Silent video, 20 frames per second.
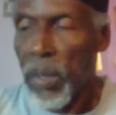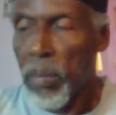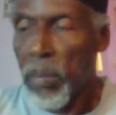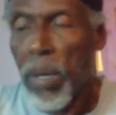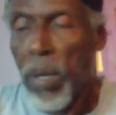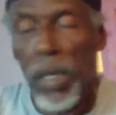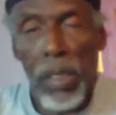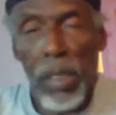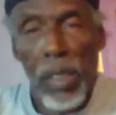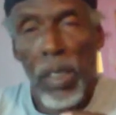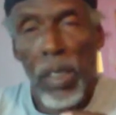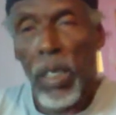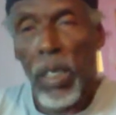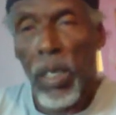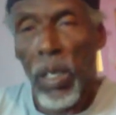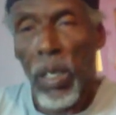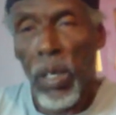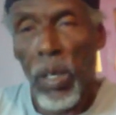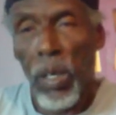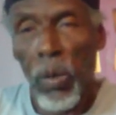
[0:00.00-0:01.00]
But
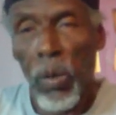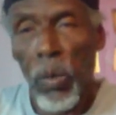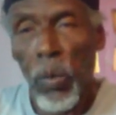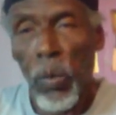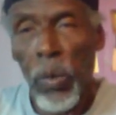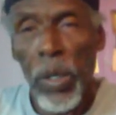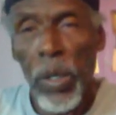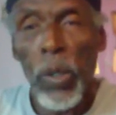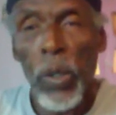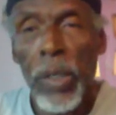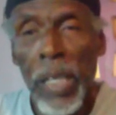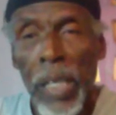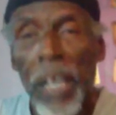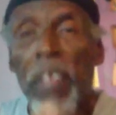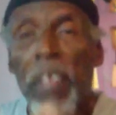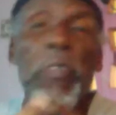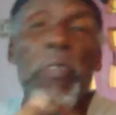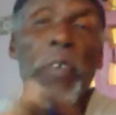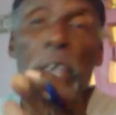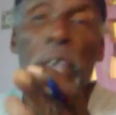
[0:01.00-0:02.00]
we're
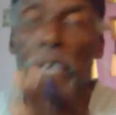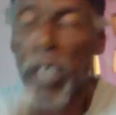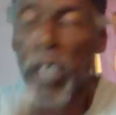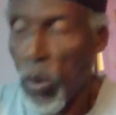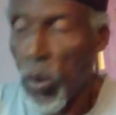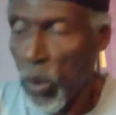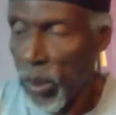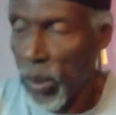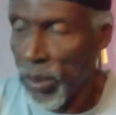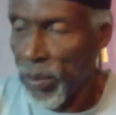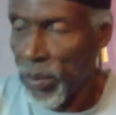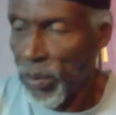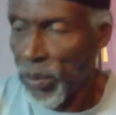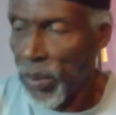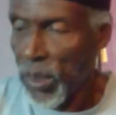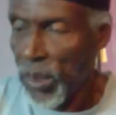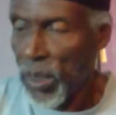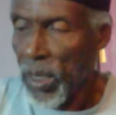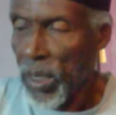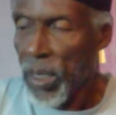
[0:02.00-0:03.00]
using 3 now.
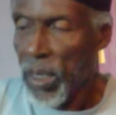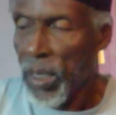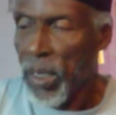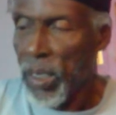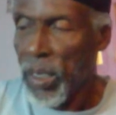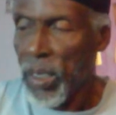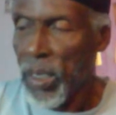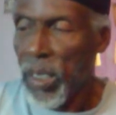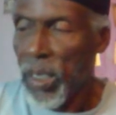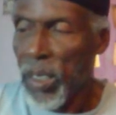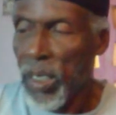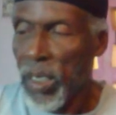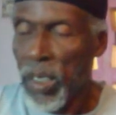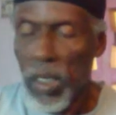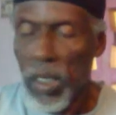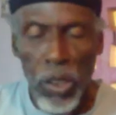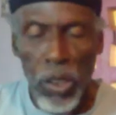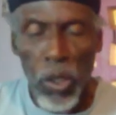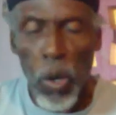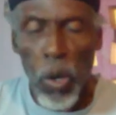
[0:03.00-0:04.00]

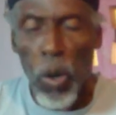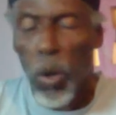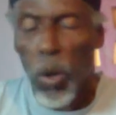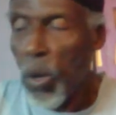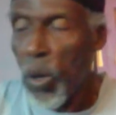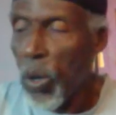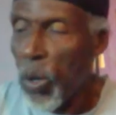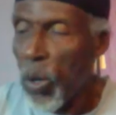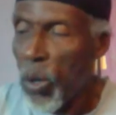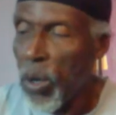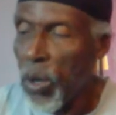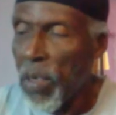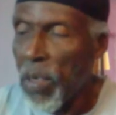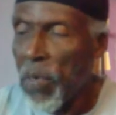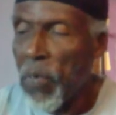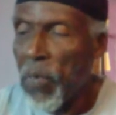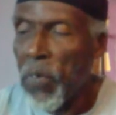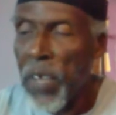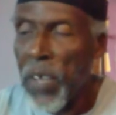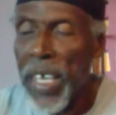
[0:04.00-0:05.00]
So
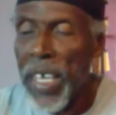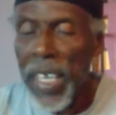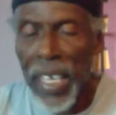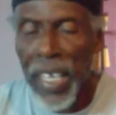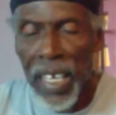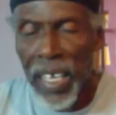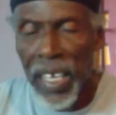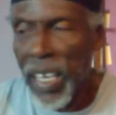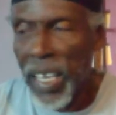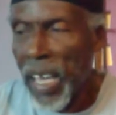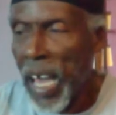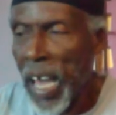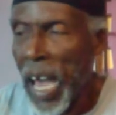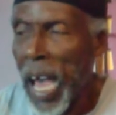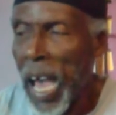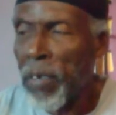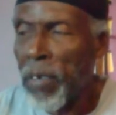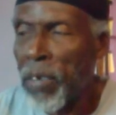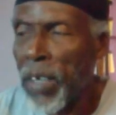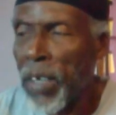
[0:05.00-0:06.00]
3
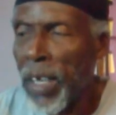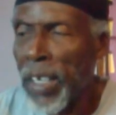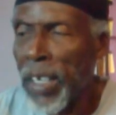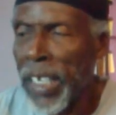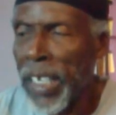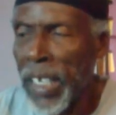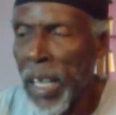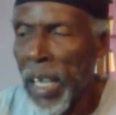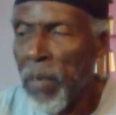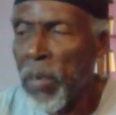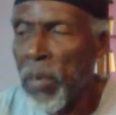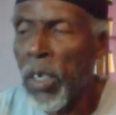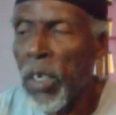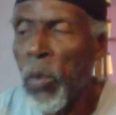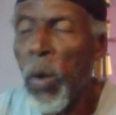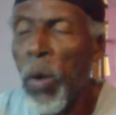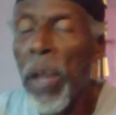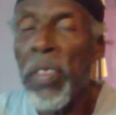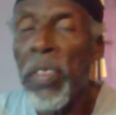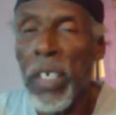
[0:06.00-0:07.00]
after 11
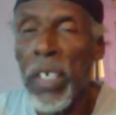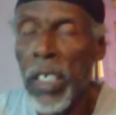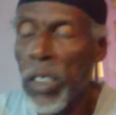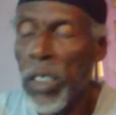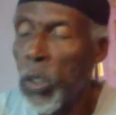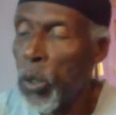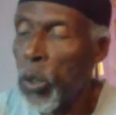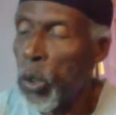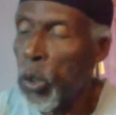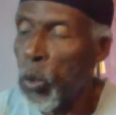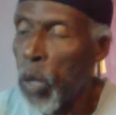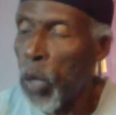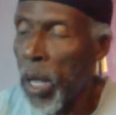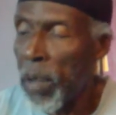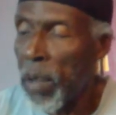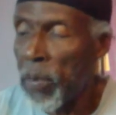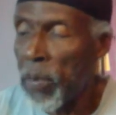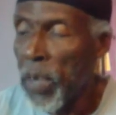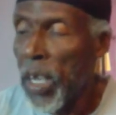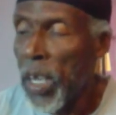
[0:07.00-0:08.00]
to 132 is
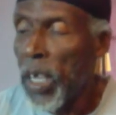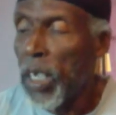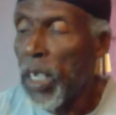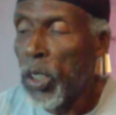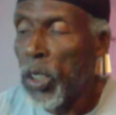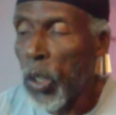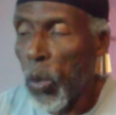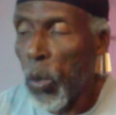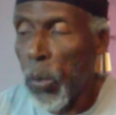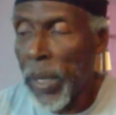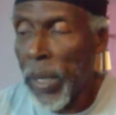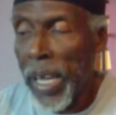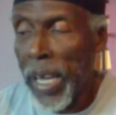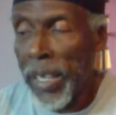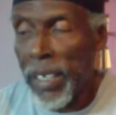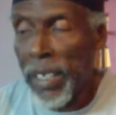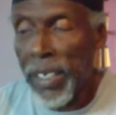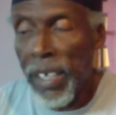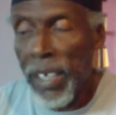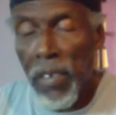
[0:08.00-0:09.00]
12. So we
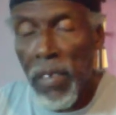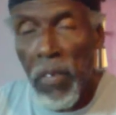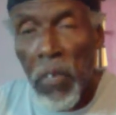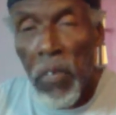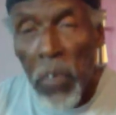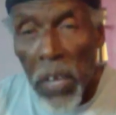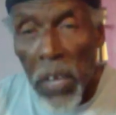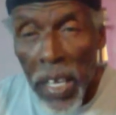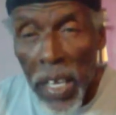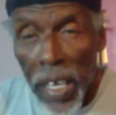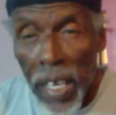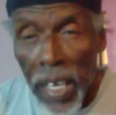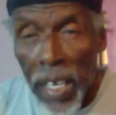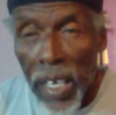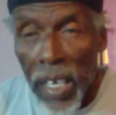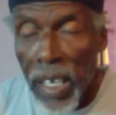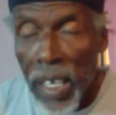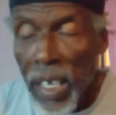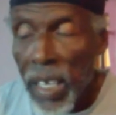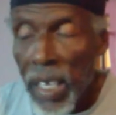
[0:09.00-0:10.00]
get 3
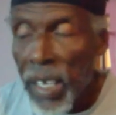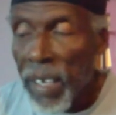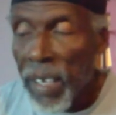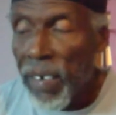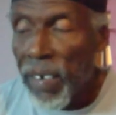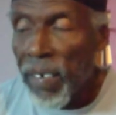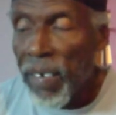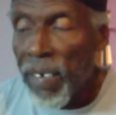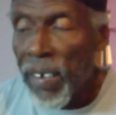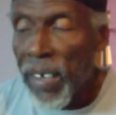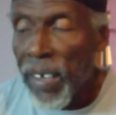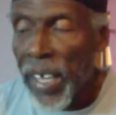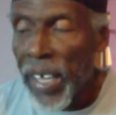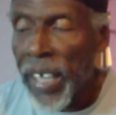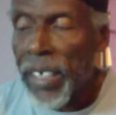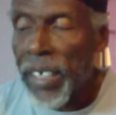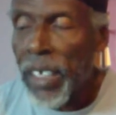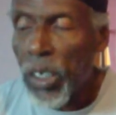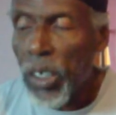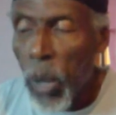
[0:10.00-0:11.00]

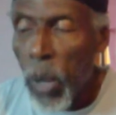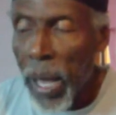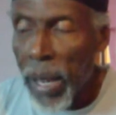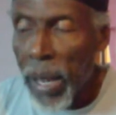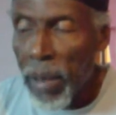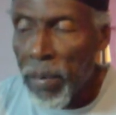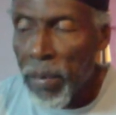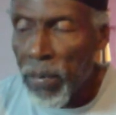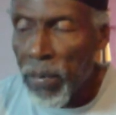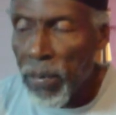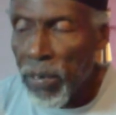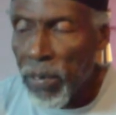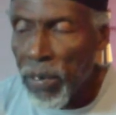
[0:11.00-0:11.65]
into 12